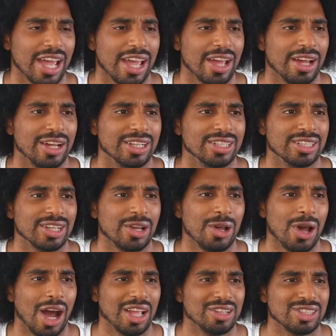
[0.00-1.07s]
And
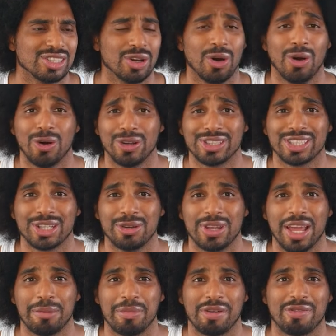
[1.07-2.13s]
I used to also
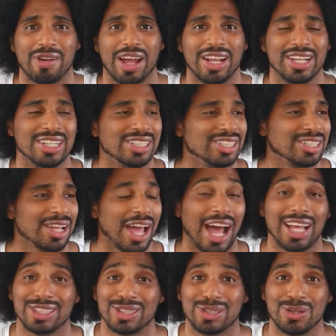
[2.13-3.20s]
get my friends
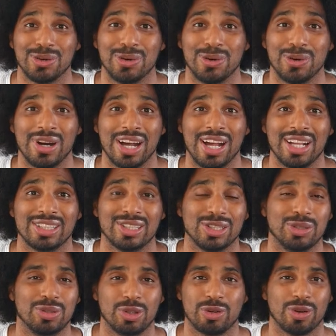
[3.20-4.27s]
at school to,
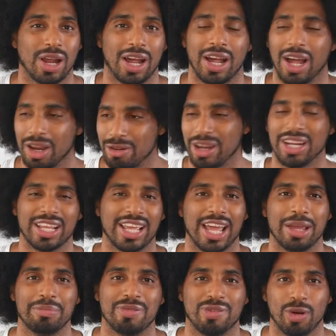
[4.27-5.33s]
I created a
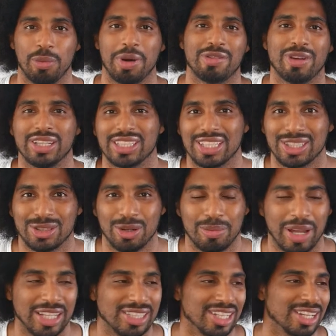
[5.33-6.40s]
game for my friends at school
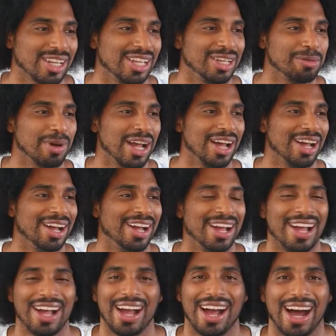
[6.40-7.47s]
basically, where
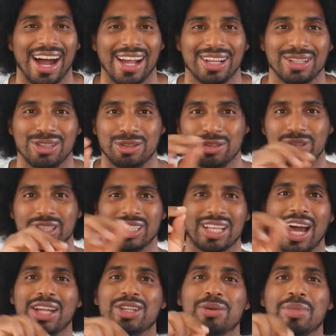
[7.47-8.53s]
I
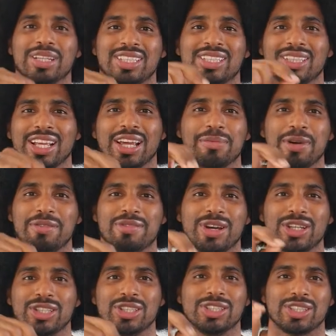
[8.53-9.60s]
designed them as stickman
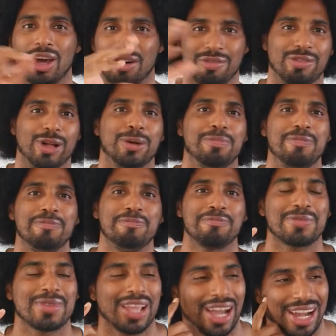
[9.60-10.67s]
versions of them.
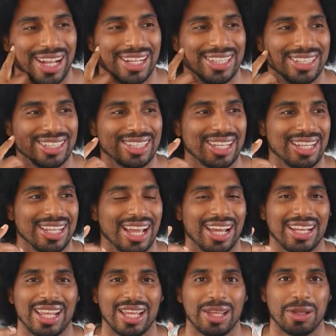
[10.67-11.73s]
And yeah,
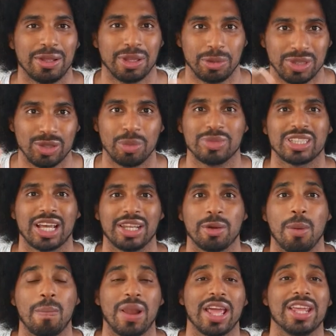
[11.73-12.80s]
it was almost like they were
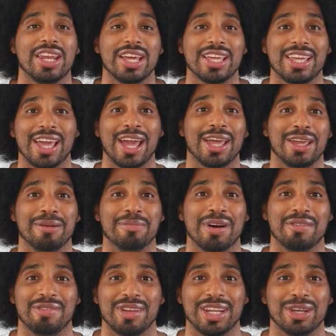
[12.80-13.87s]
playing a game, a
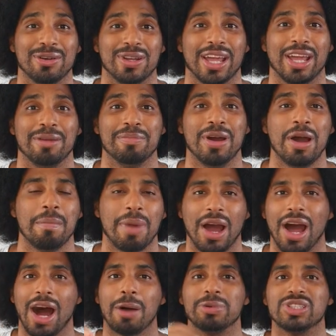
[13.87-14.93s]
video game, but
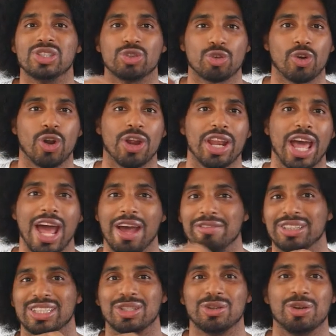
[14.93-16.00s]
I was drawing every
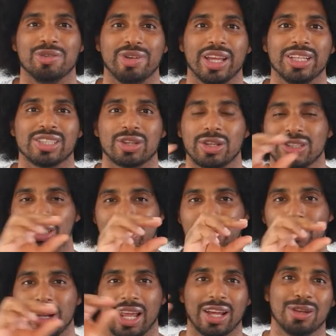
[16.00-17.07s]
single thing. So I used to do
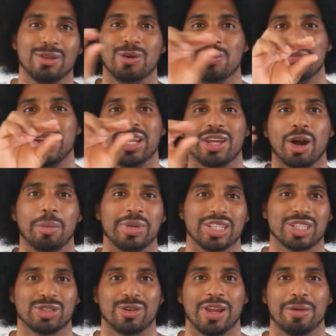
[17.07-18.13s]
it like a little mini comic
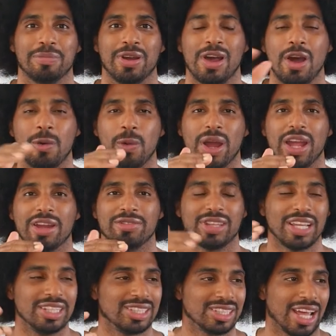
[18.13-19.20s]
strip, where if
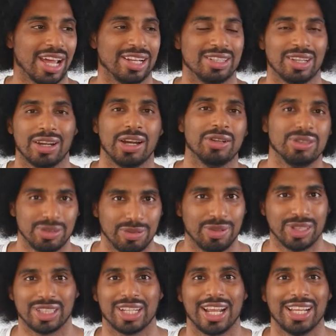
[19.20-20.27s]
they said, for
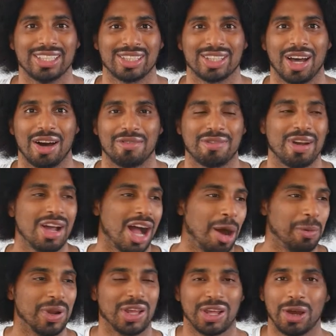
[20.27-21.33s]
today's stuff, I
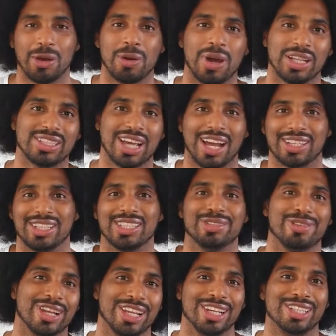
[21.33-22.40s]
want to go attack this
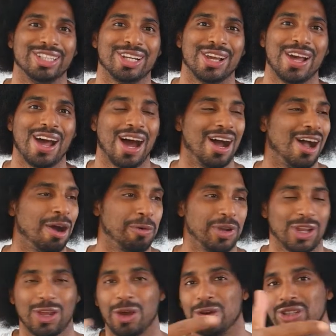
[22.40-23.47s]
village, I want to
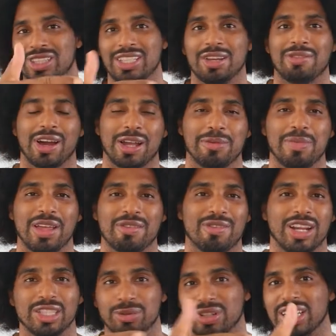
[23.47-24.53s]
go see if I can make
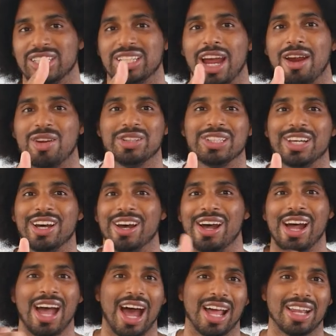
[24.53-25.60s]
friends with this character,
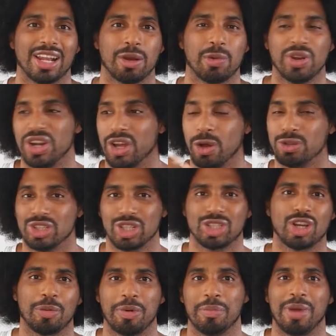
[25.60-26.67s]
and then I want to go to the
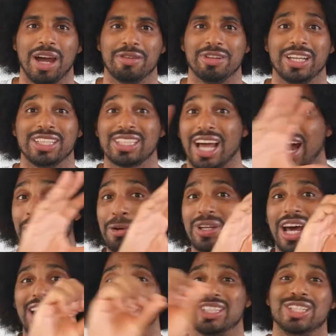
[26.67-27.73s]
shop and buy this, I would
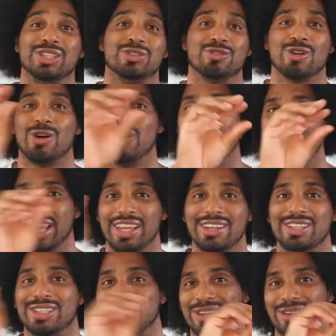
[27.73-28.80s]
actually draw
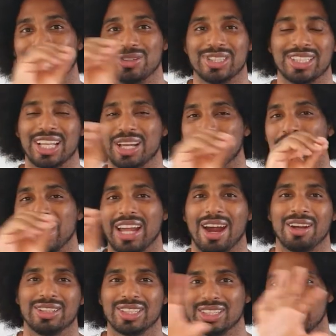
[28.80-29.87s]
each little stickman
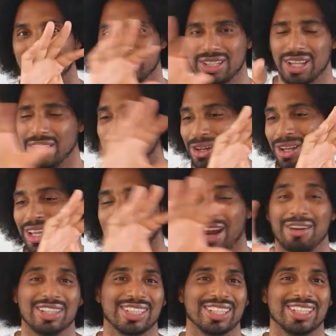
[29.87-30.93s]

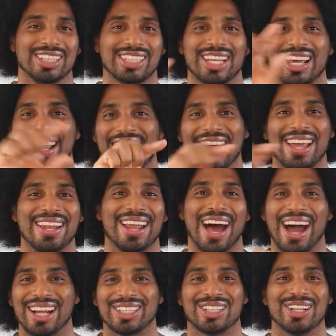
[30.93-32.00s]
characters in
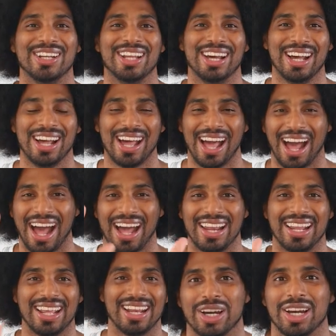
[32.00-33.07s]
action, and
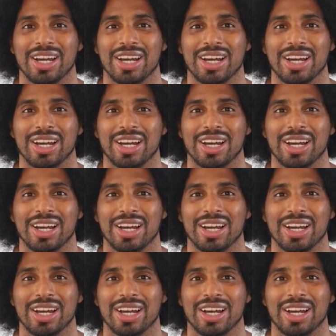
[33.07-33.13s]
then